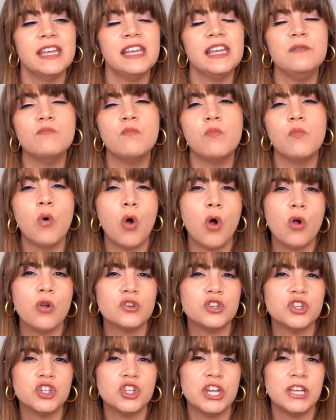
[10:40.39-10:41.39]

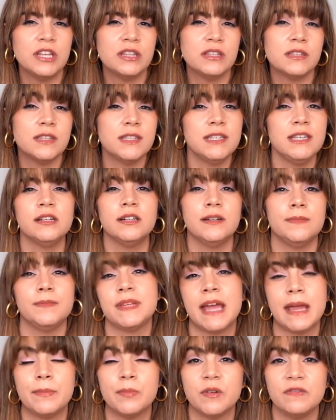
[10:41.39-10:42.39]
emulsion serum
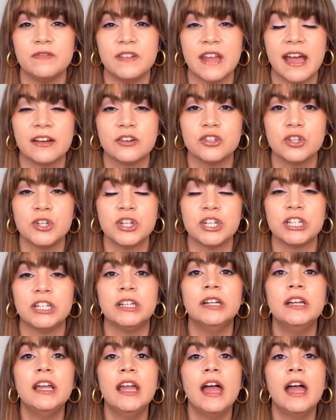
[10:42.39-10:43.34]
type of texture.